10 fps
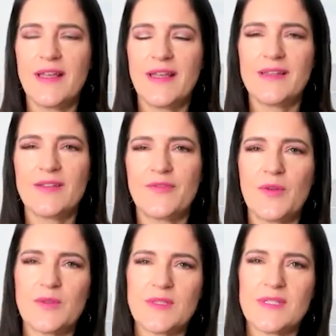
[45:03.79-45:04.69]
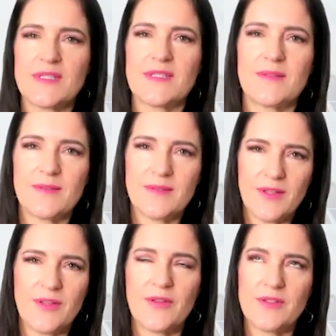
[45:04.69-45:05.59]
And of course,
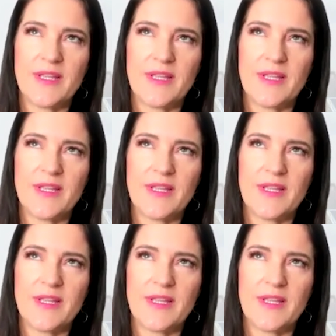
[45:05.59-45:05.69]
you know,